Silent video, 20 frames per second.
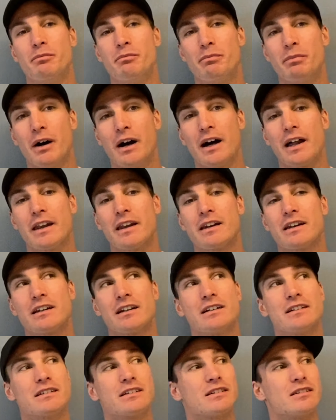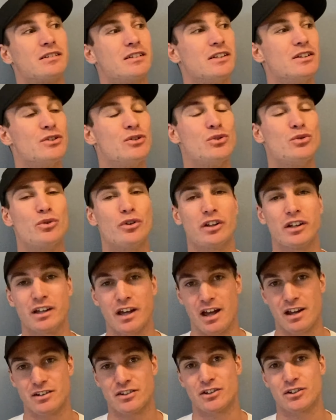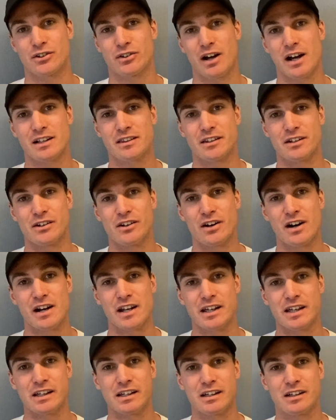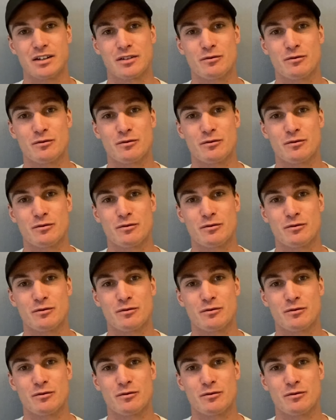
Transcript: but still yet to crack the 90%